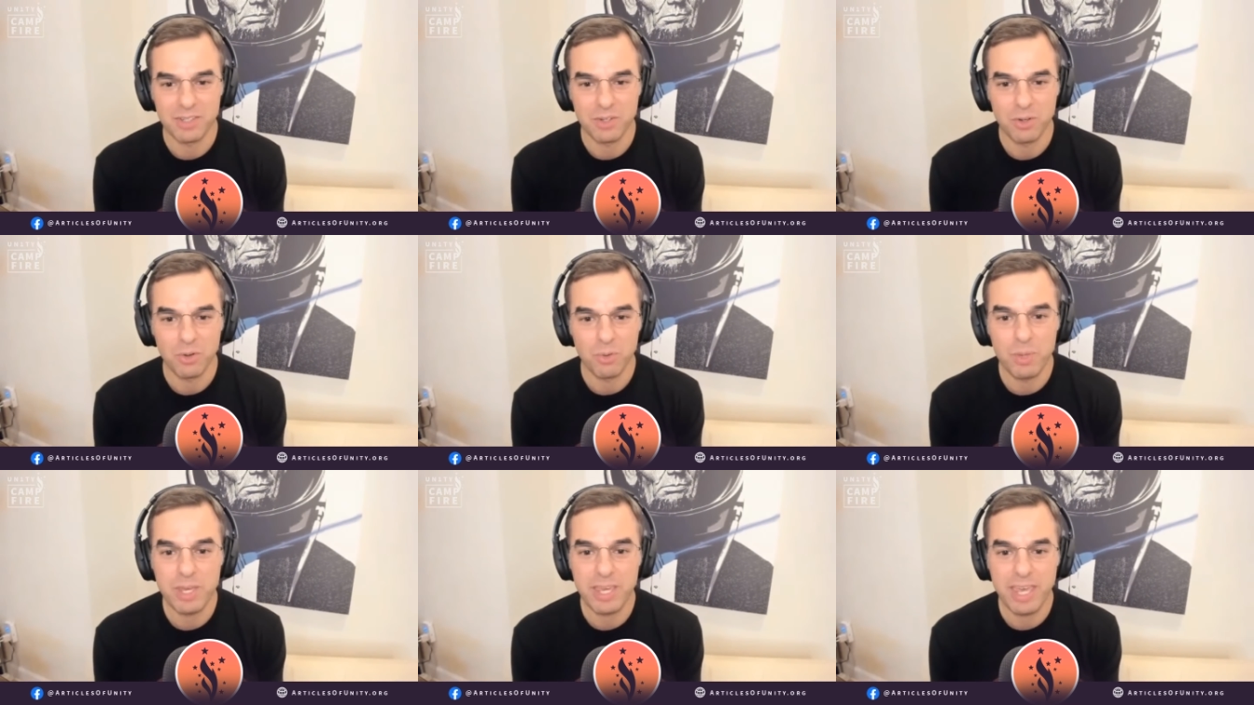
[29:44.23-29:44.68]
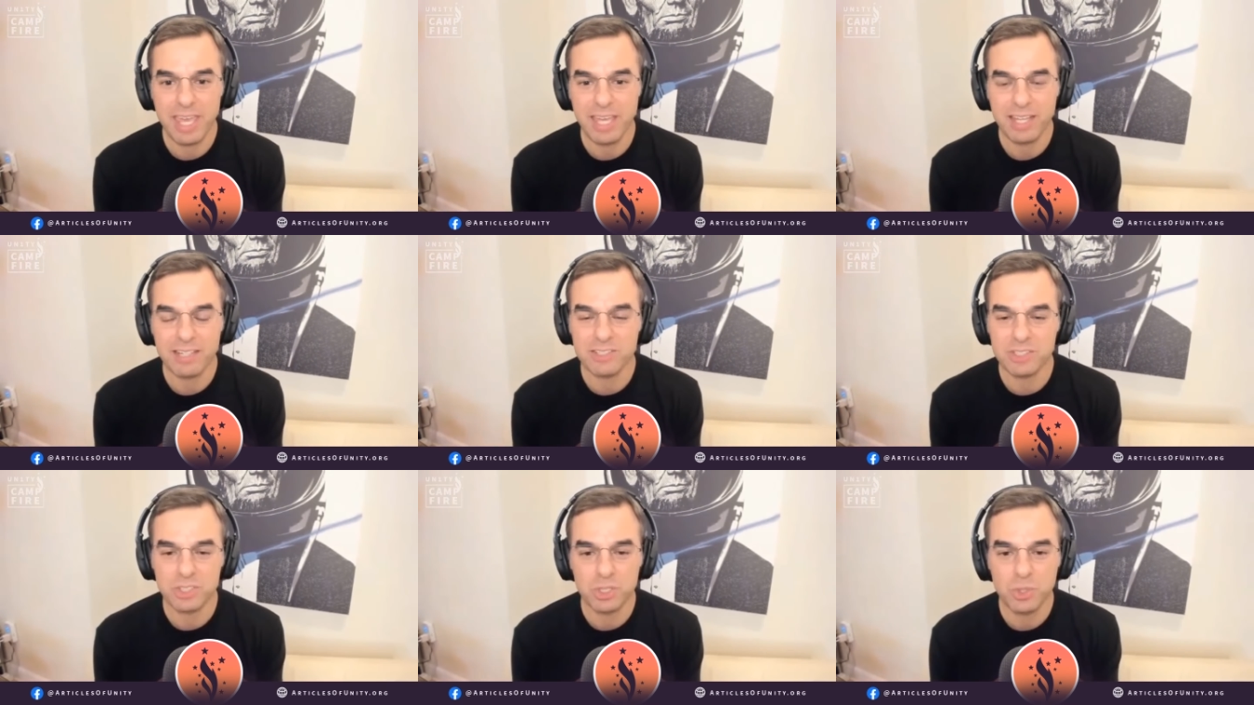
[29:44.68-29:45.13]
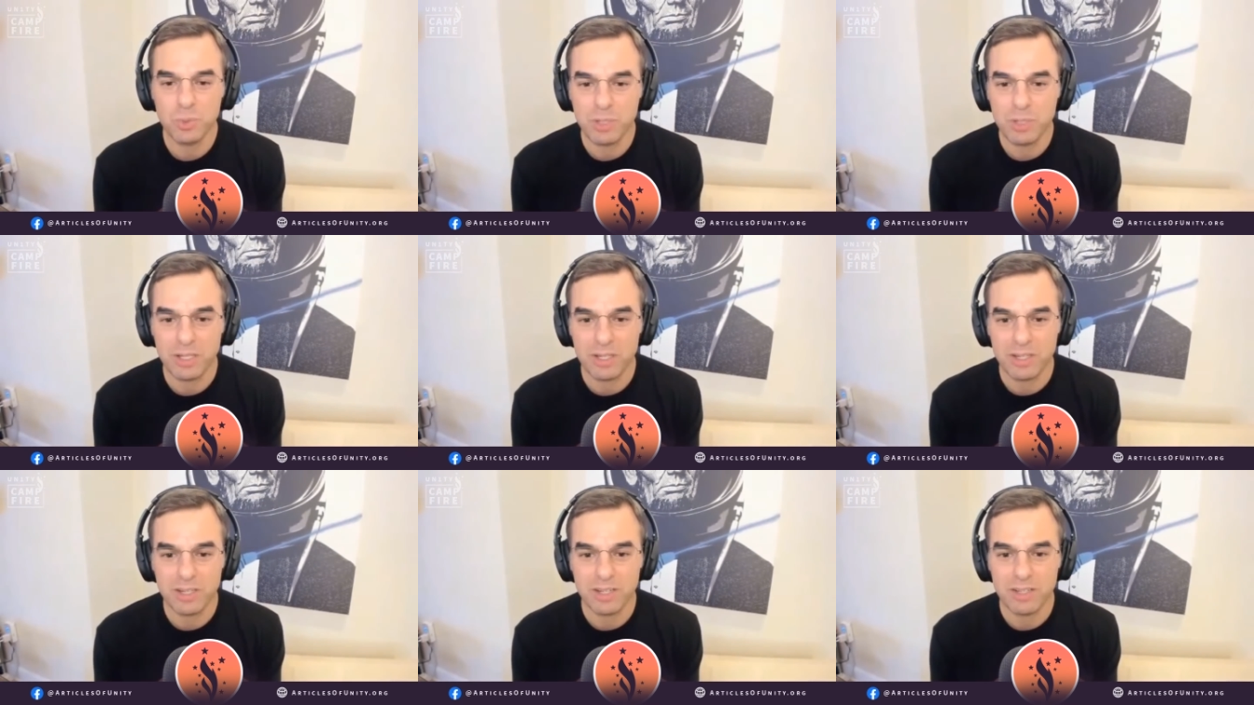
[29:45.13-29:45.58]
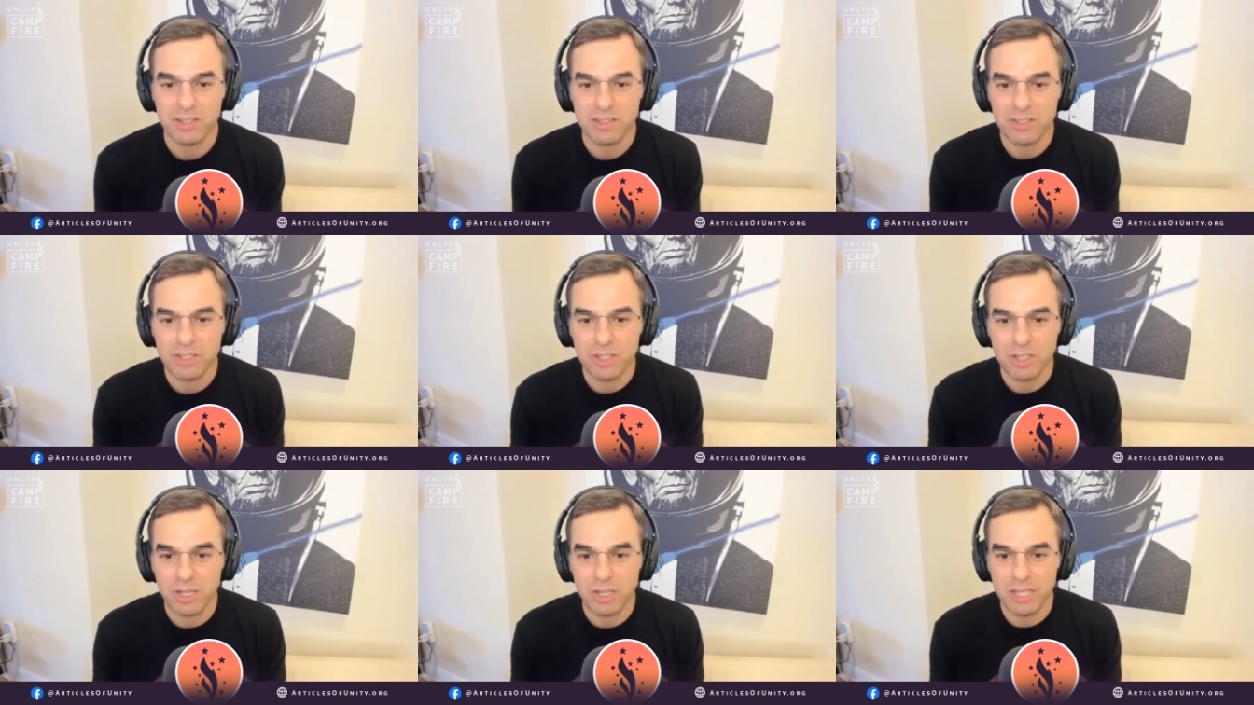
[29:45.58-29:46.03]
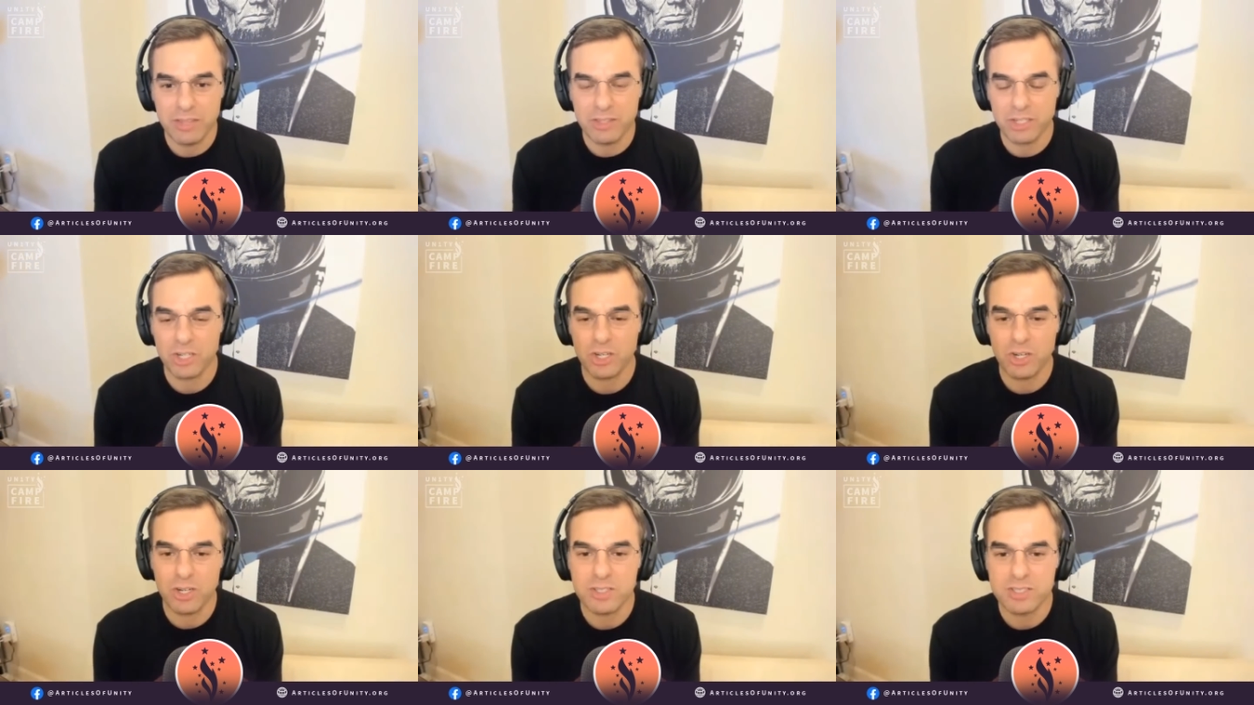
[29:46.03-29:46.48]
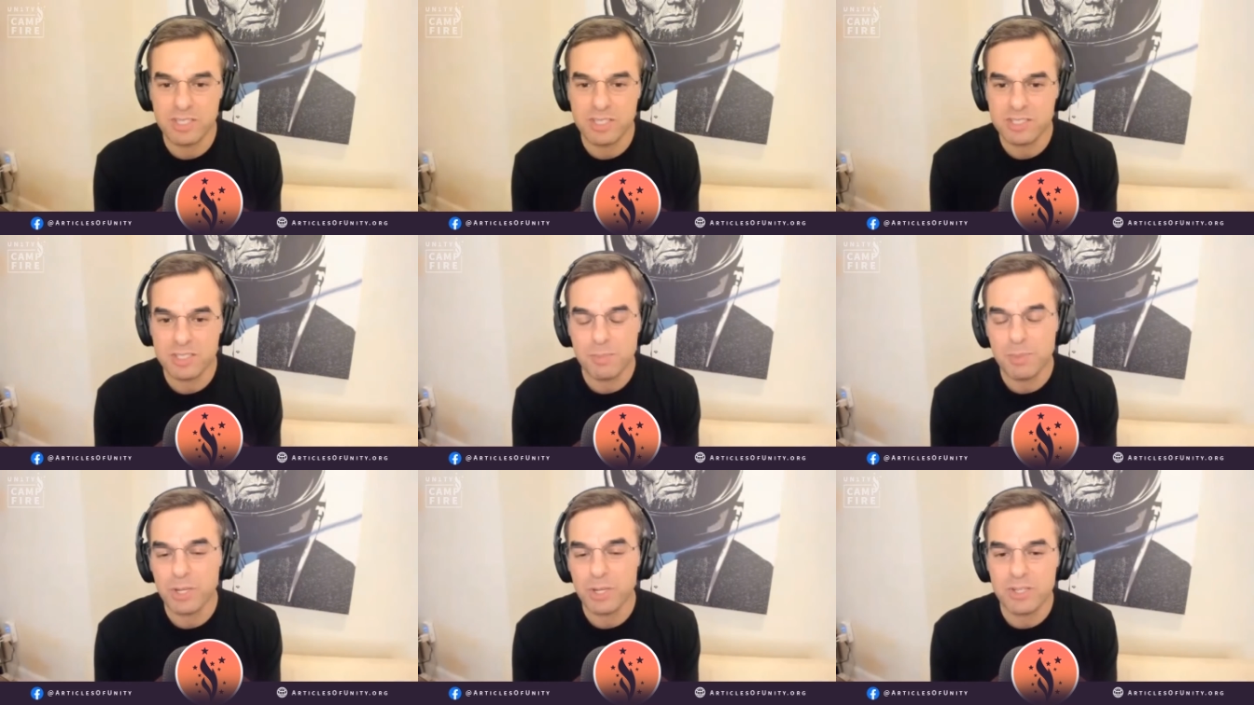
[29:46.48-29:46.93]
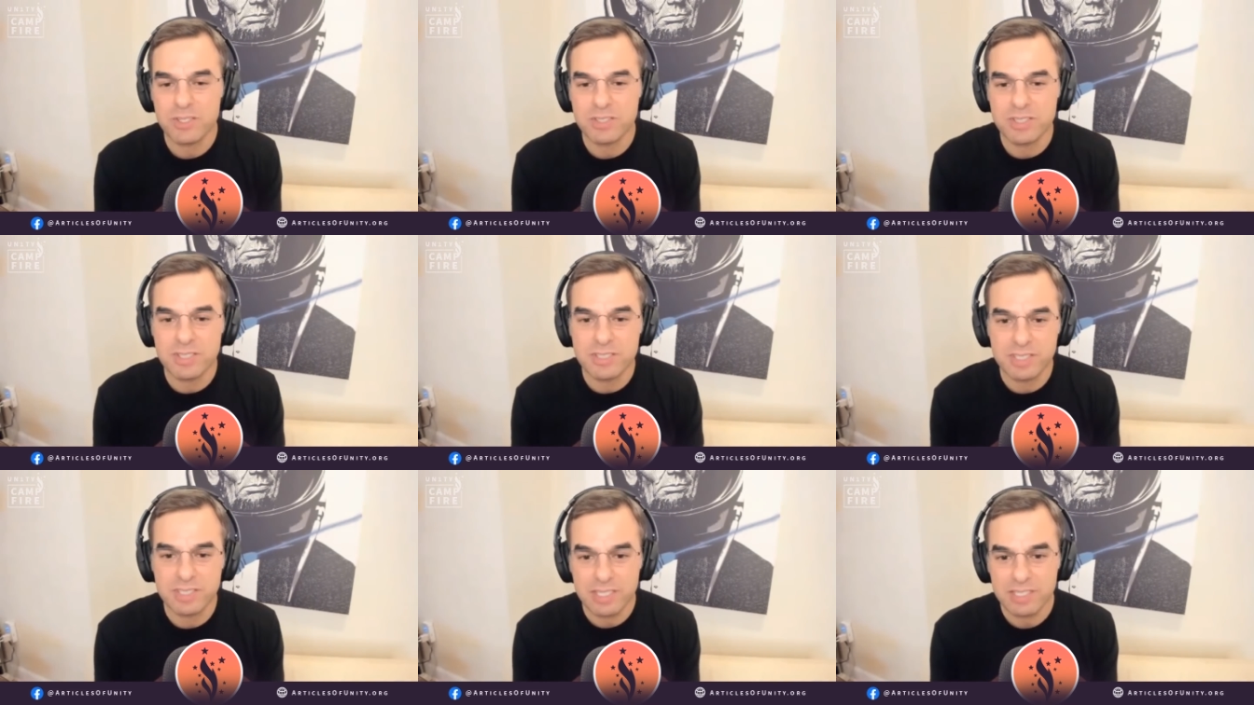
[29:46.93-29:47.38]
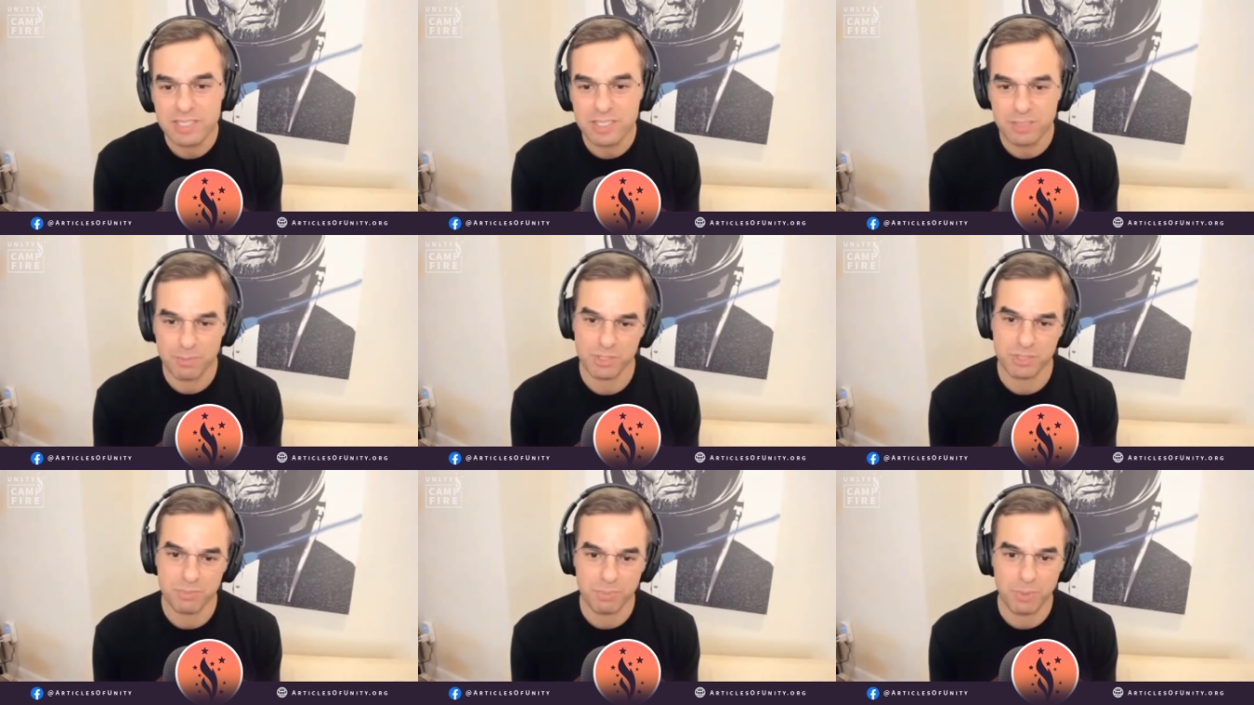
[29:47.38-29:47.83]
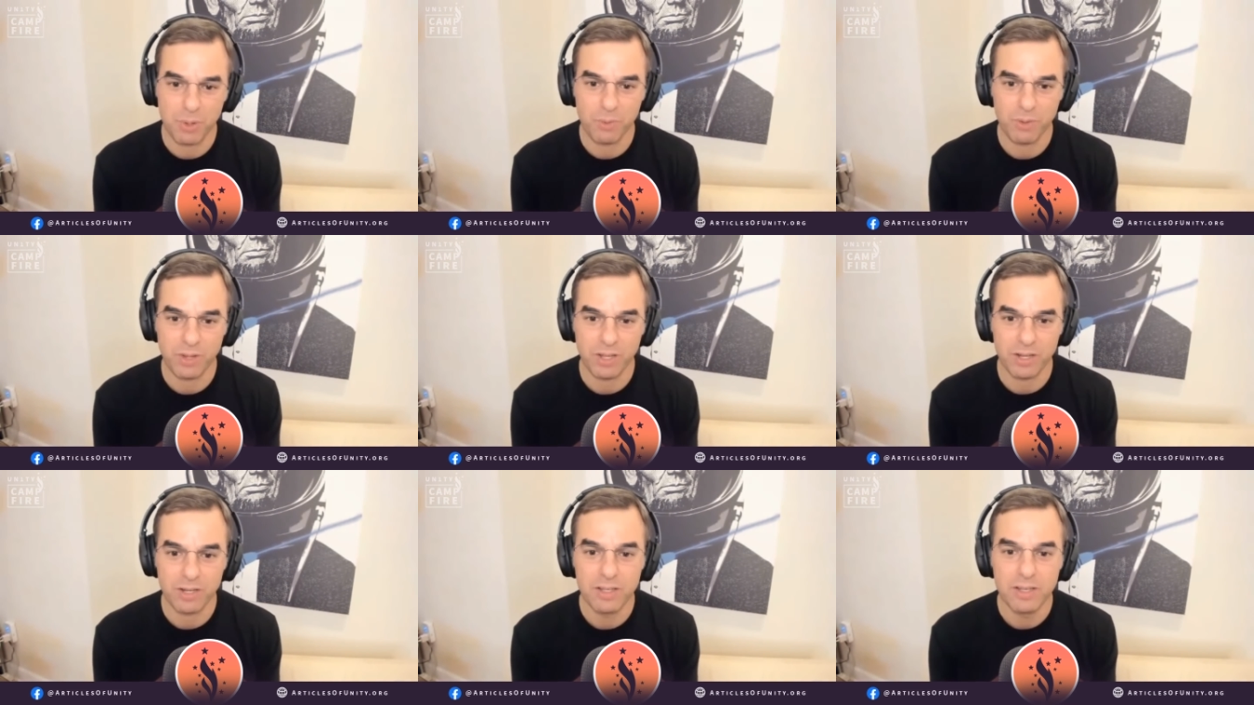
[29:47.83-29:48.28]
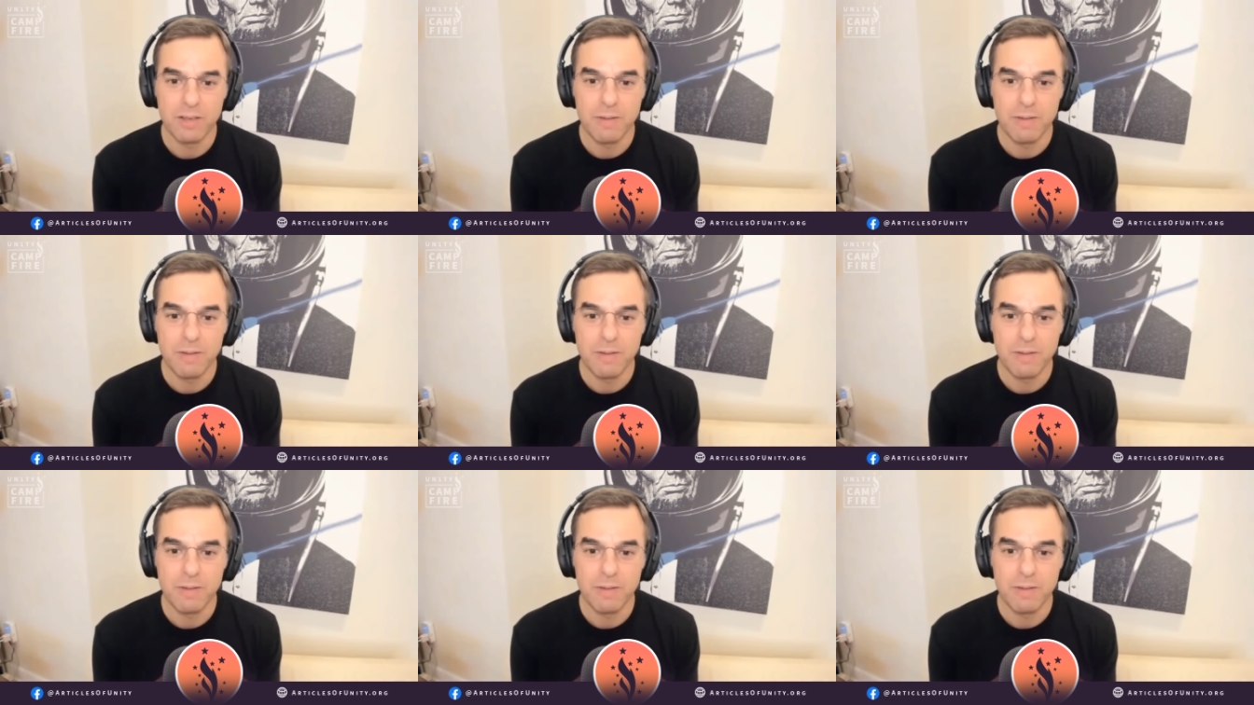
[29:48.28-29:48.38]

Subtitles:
We can't do it in the current system because the system is broken.